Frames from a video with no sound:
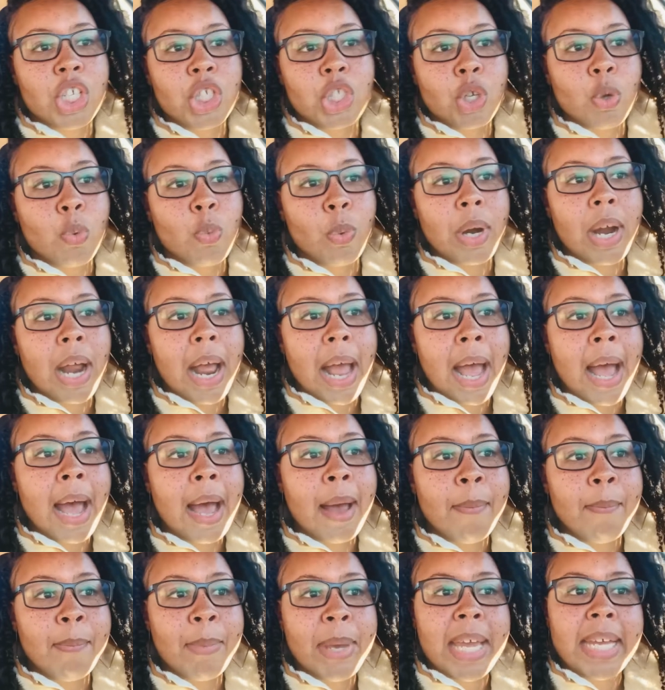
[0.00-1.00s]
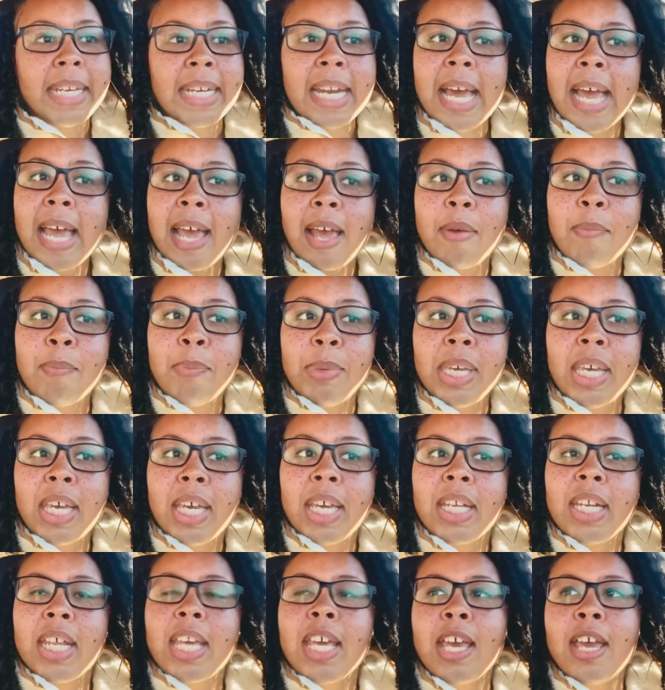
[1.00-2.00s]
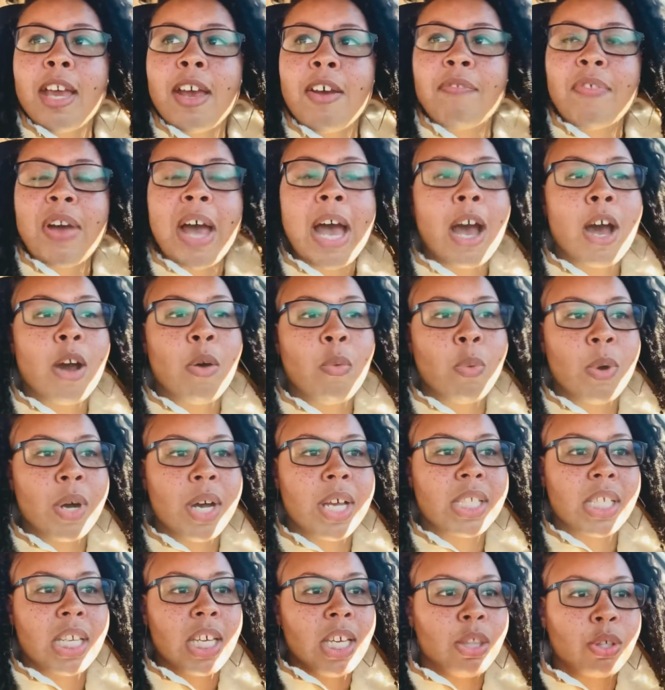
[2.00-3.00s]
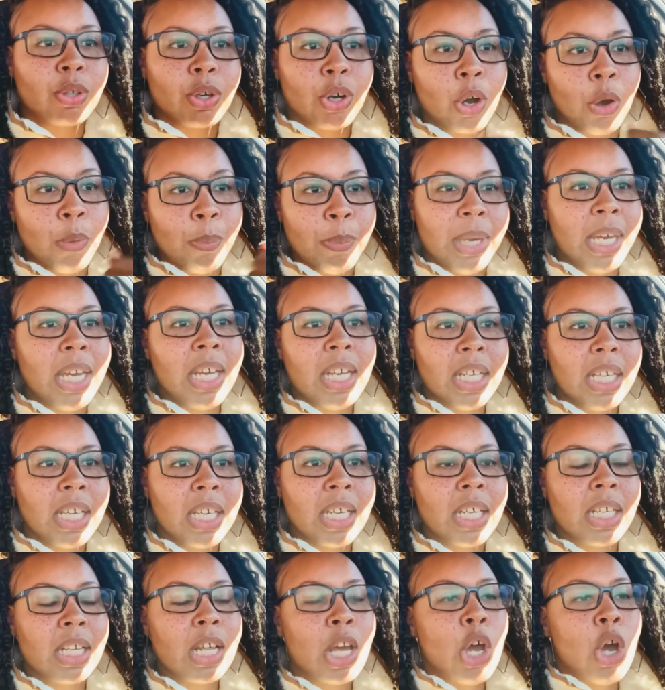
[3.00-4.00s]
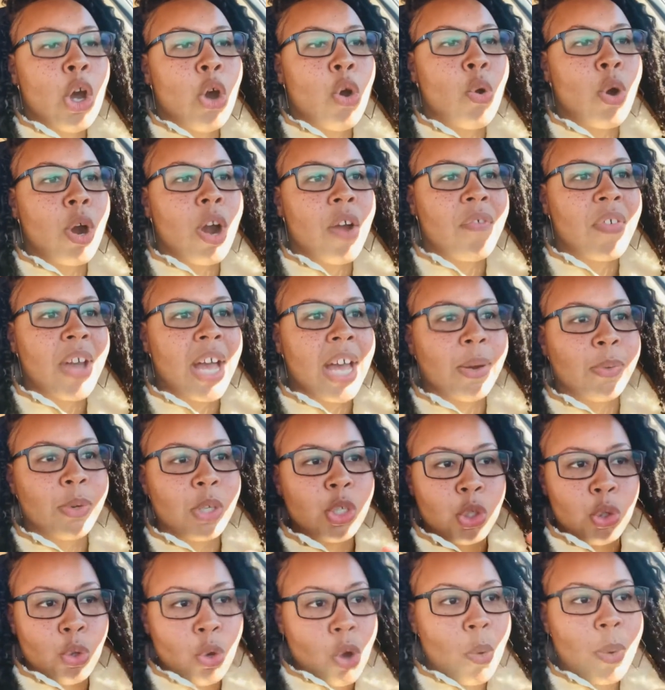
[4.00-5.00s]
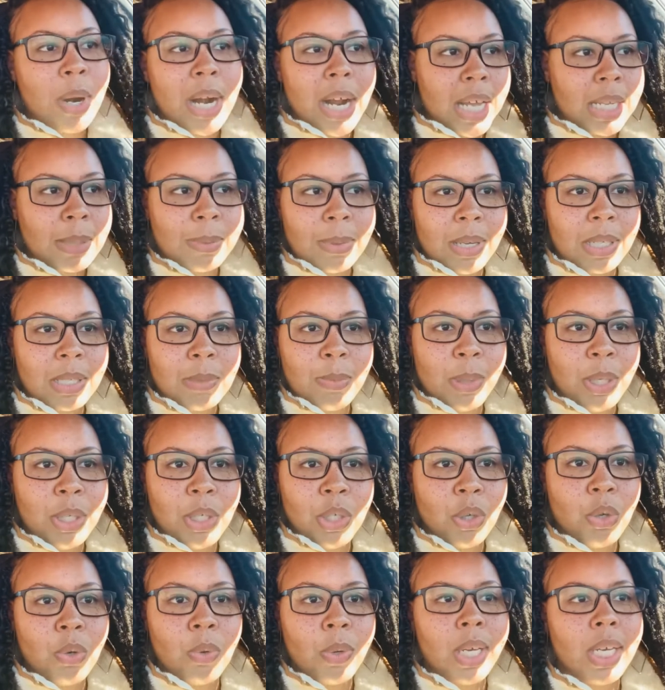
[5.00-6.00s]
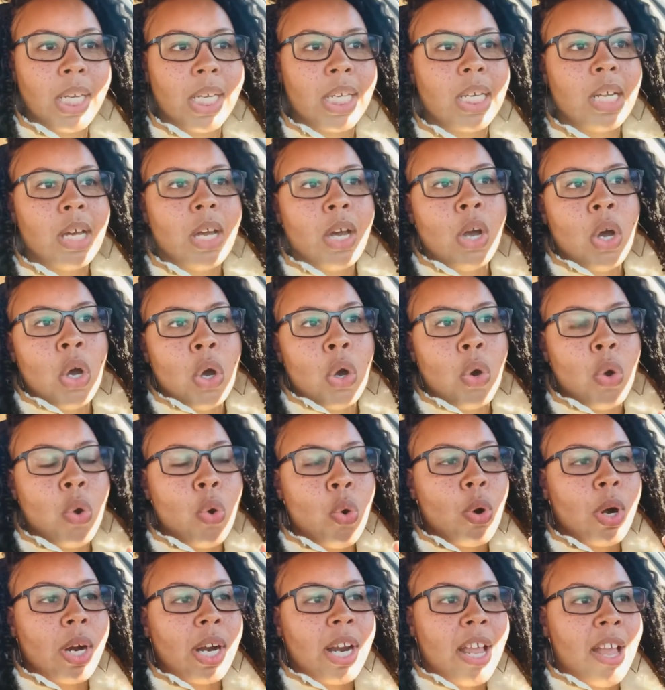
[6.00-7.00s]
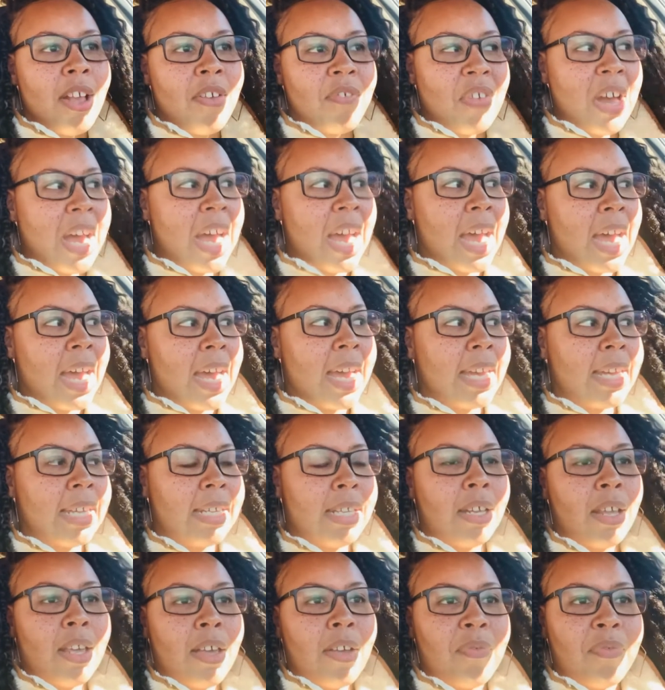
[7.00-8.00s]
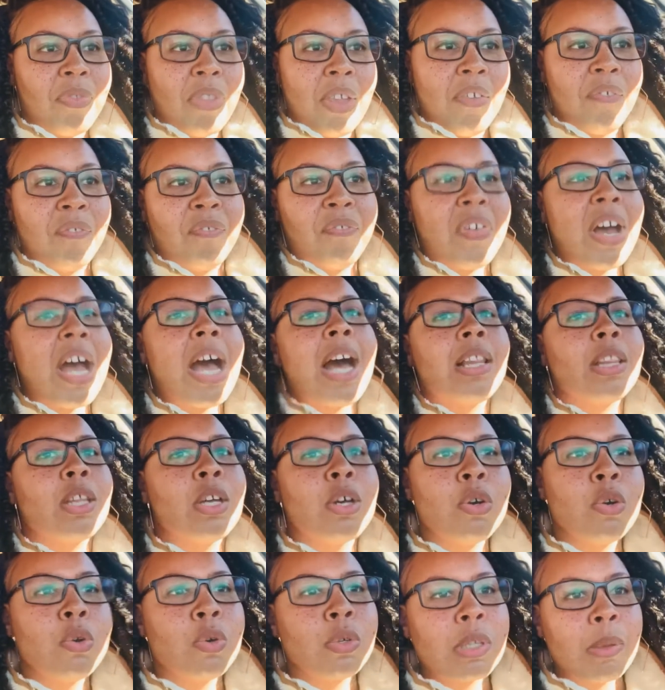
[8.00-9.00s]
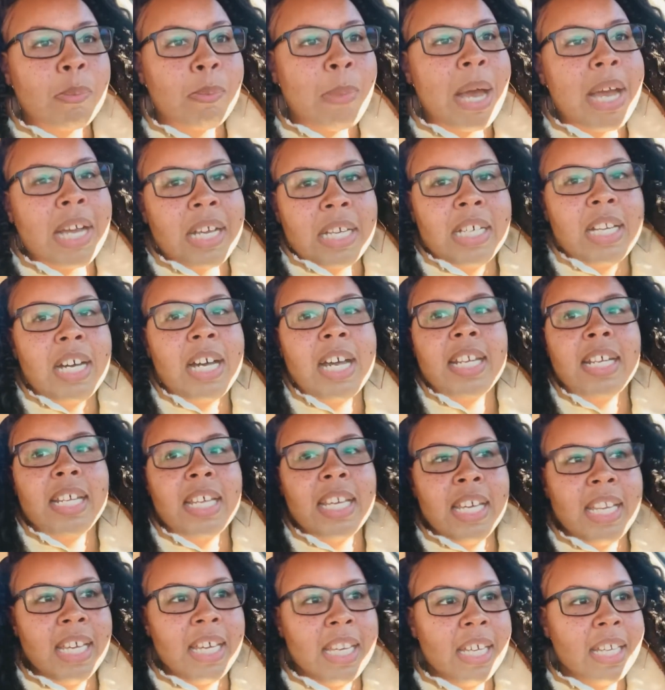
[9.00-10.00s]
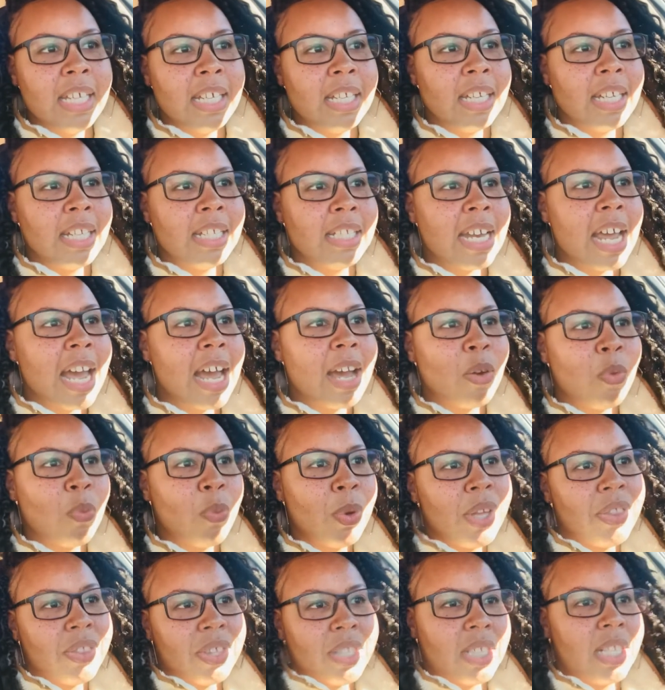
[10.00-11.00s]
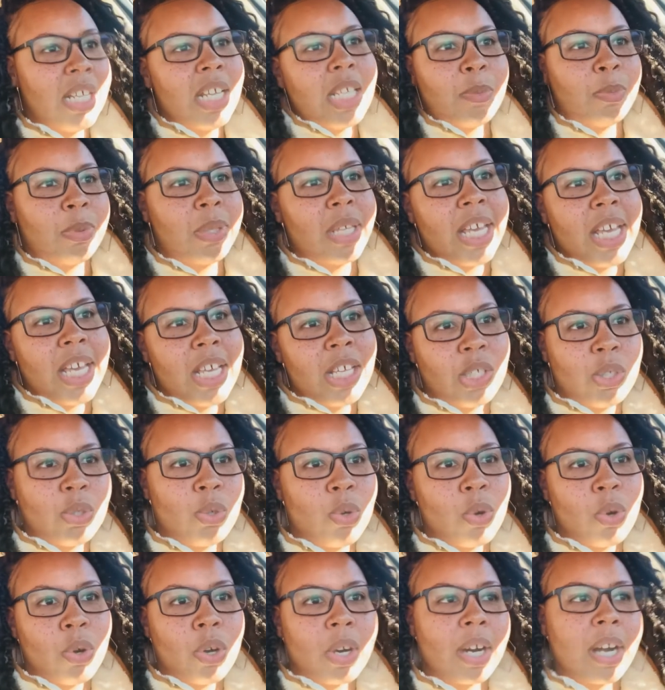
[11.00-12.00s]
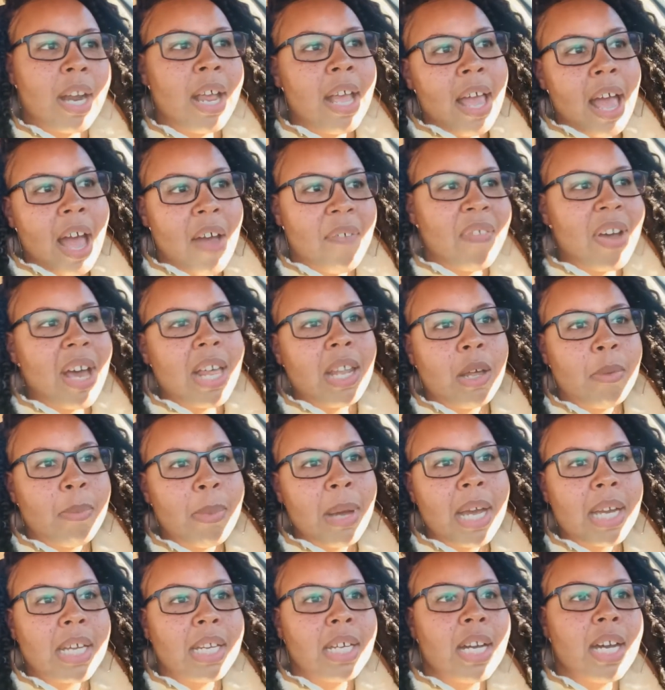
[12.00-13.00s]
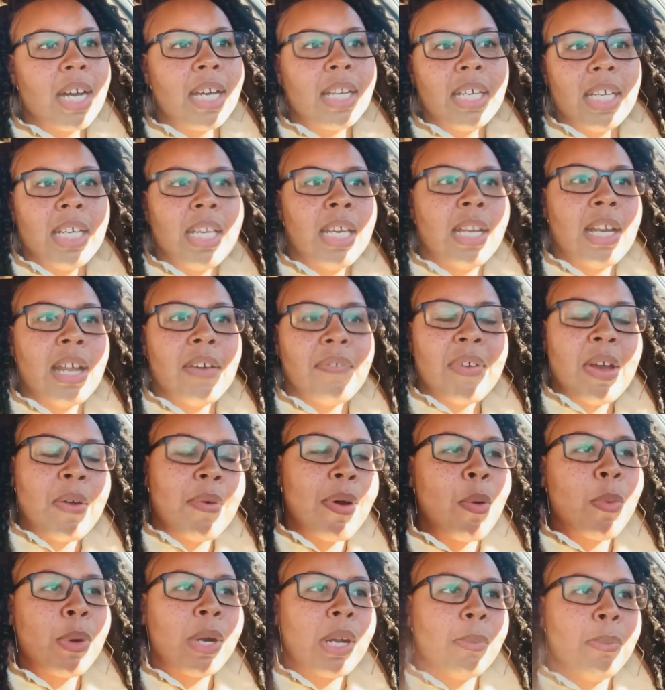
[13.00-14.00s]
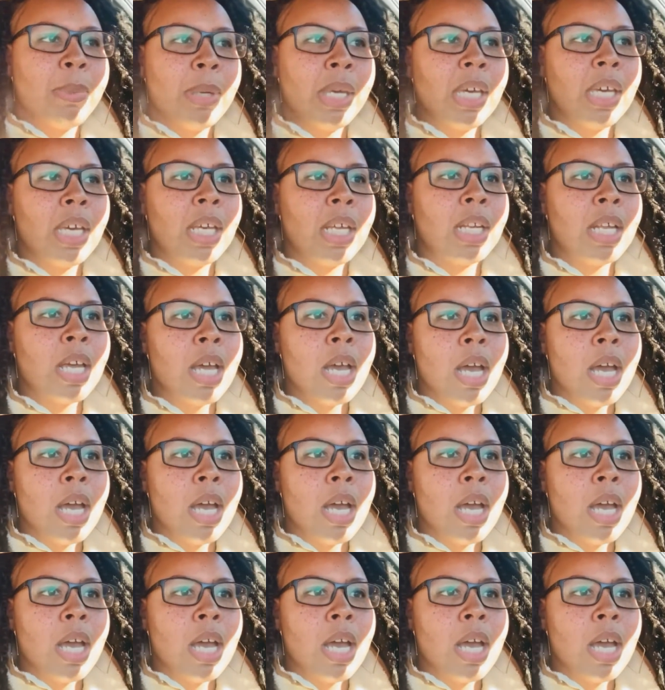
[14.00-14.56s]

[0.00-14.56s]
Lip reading: to where I may not have been if I was either obedient, or if I was doing what I was supposed to be doing, or if I followed my gut and not went to this place, or I followed my gut and if I would have been